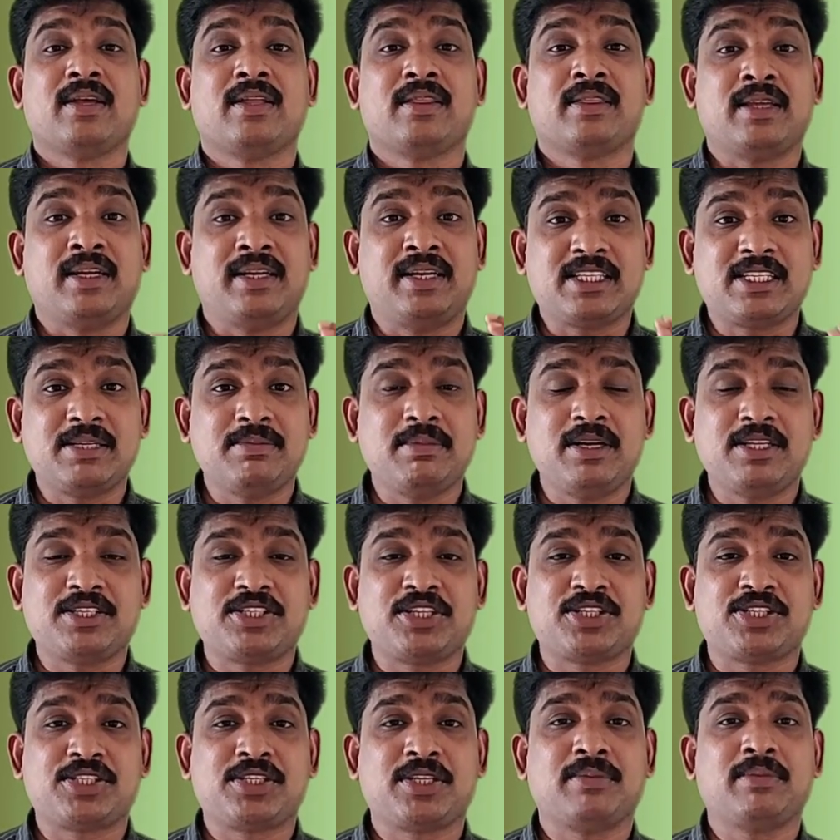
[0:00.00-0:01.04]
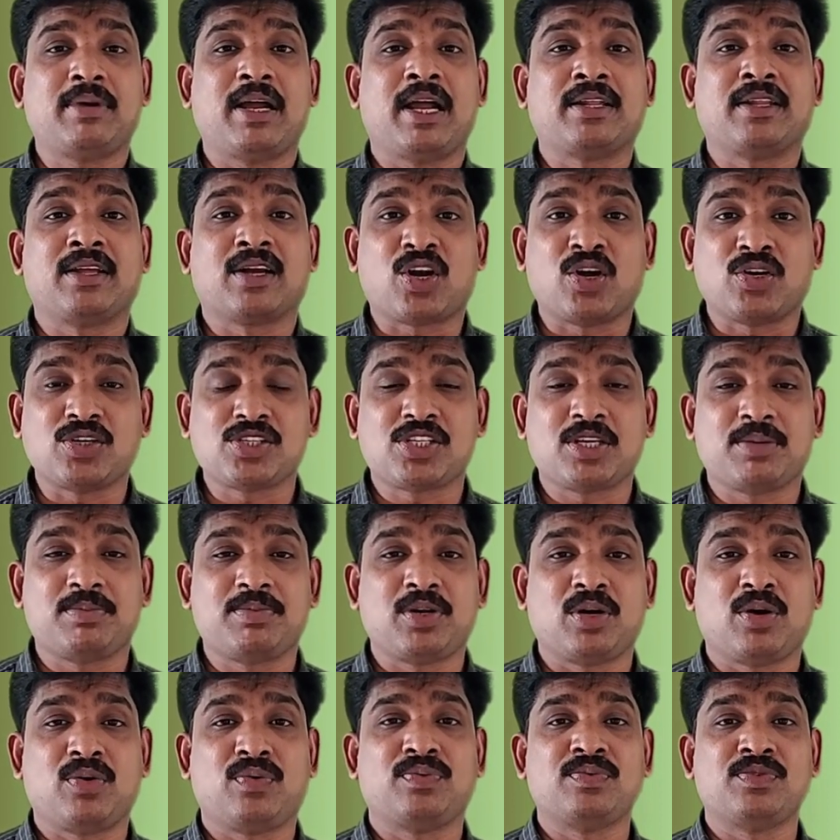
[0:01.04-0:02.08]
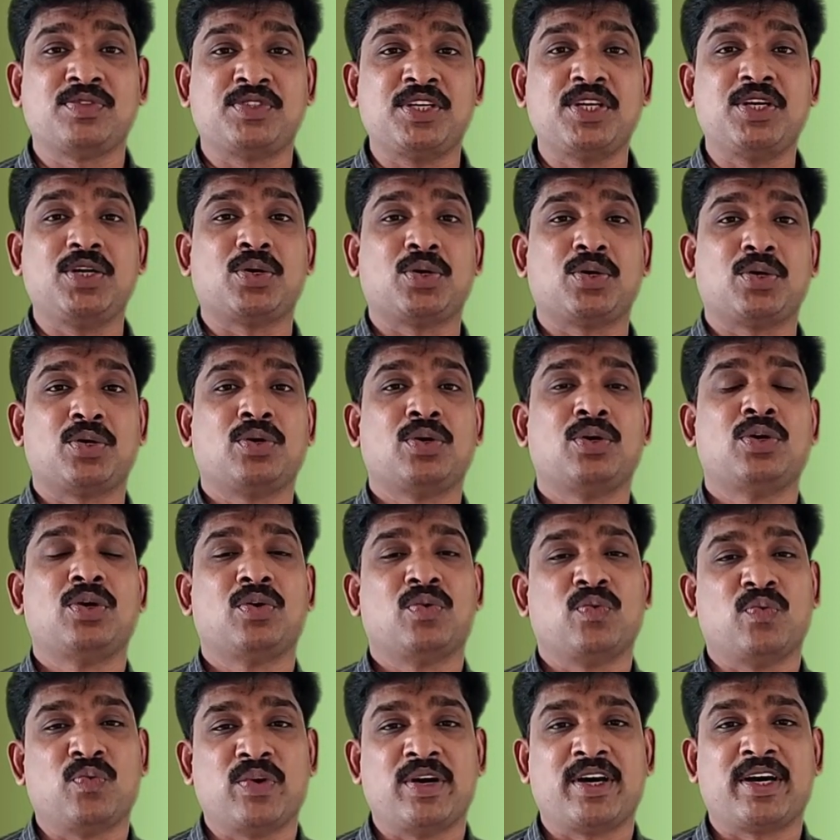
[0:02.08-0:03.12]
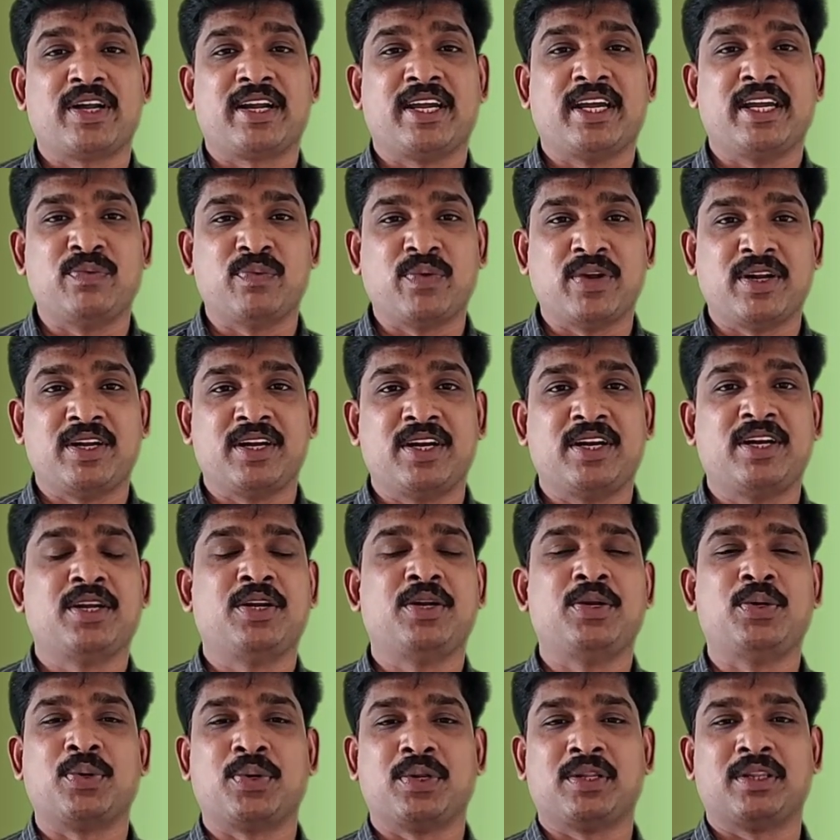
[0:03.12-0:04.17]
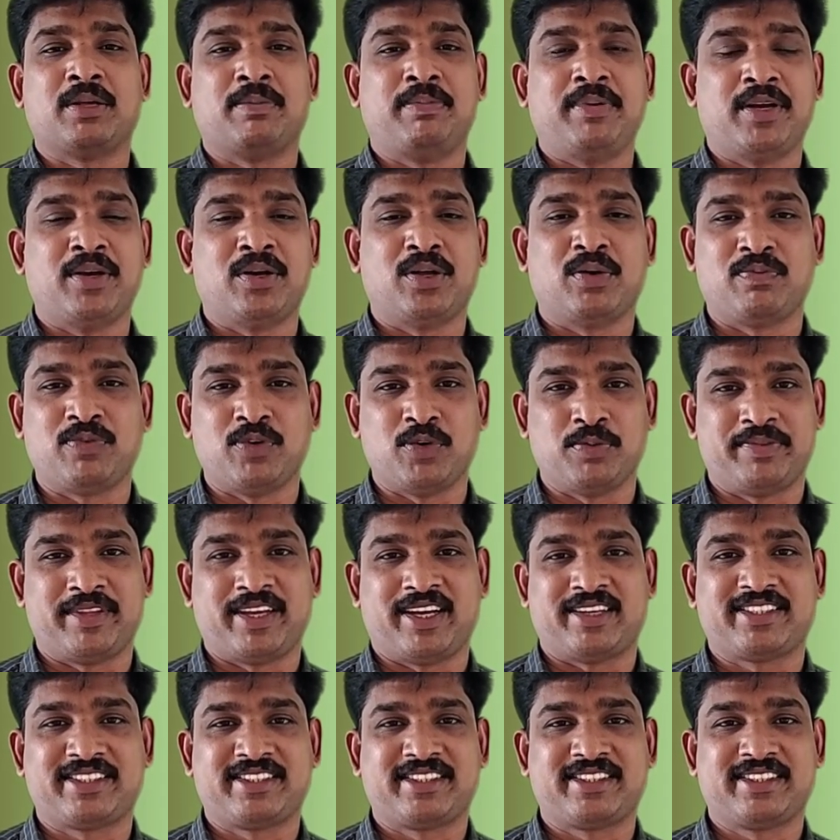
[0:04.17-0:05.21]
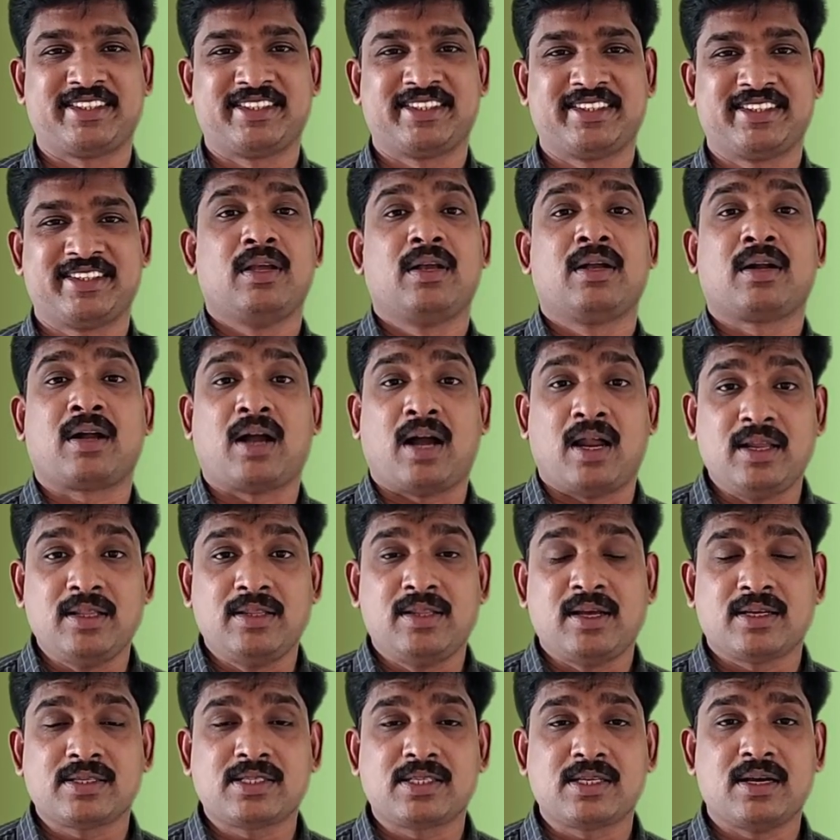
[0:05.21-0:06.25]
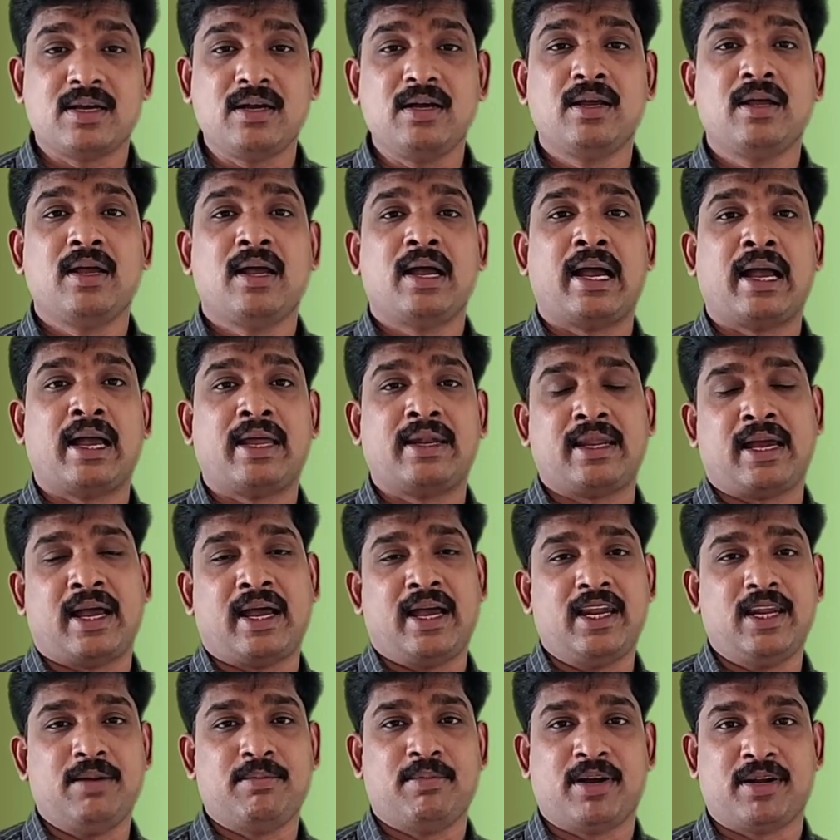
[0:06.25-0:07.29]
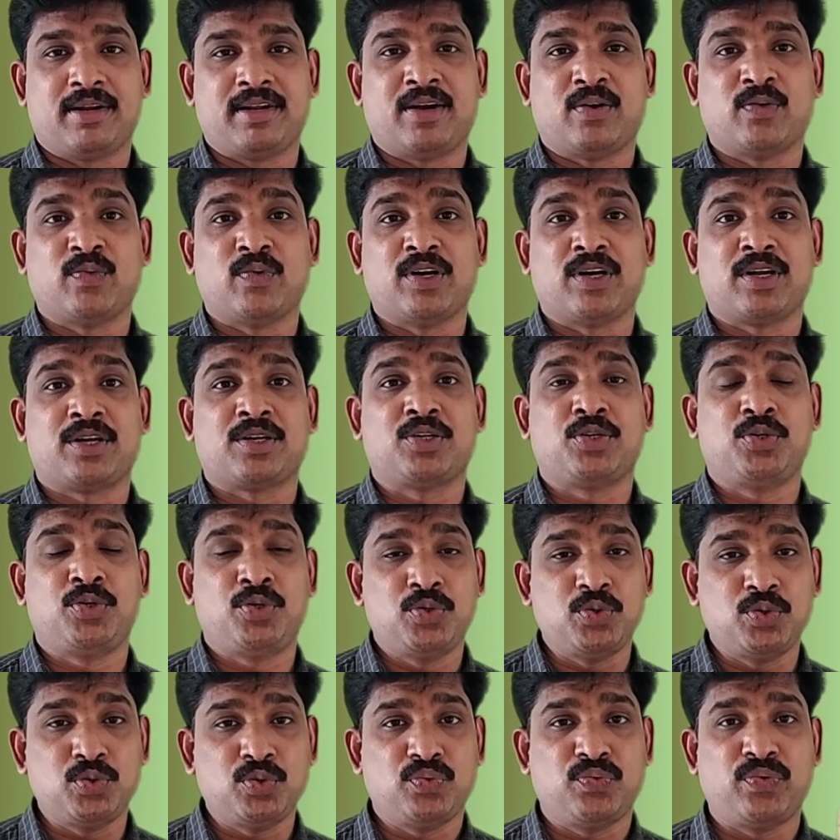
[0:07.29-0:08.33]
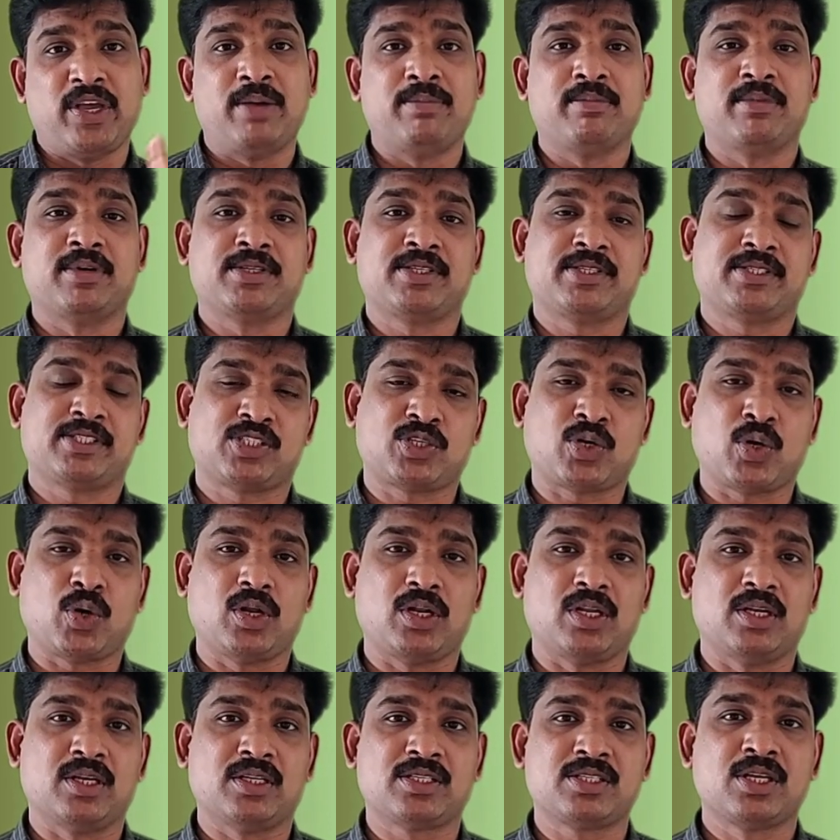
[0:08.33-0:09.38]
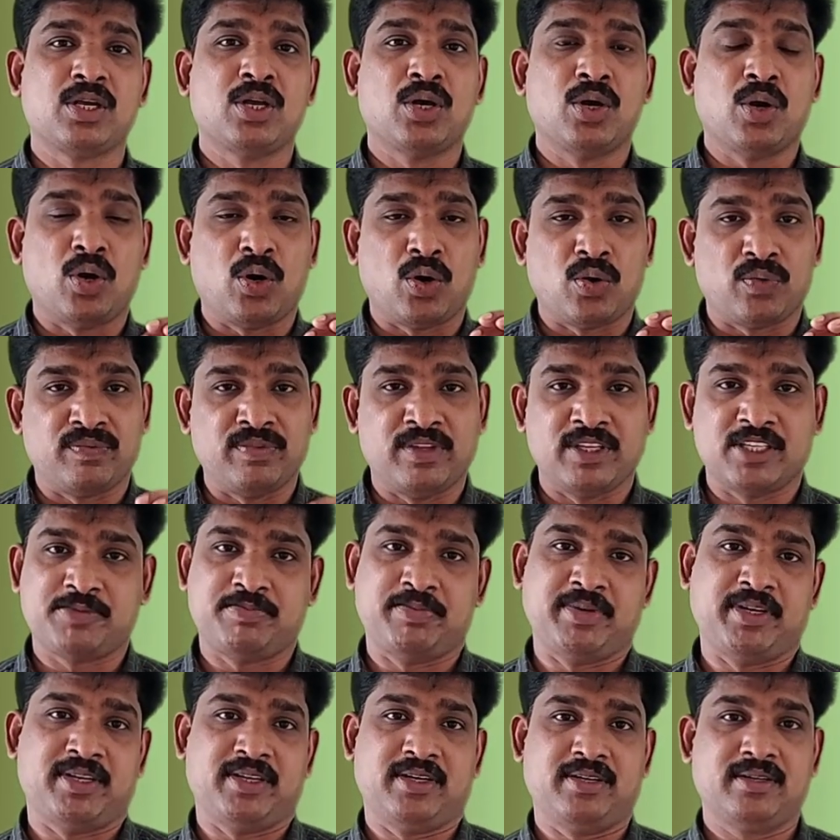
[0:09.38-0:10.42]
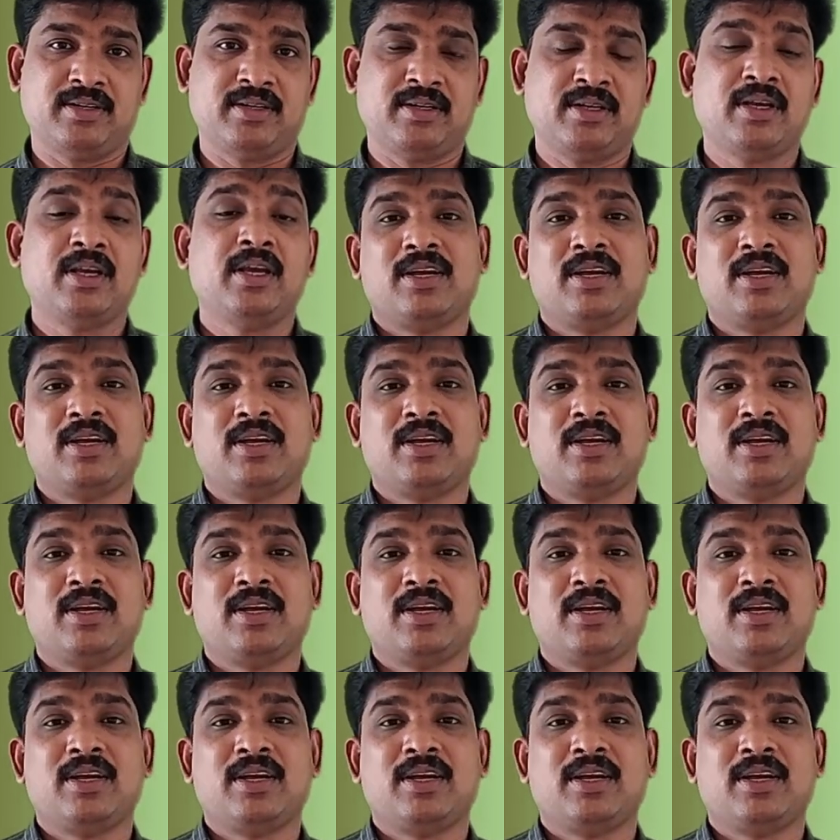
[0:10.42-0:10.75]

The decimal system and the concept of zero were invented during the period of Guptas. Kalidasa and Aryabhatta were two famous scholars of this period.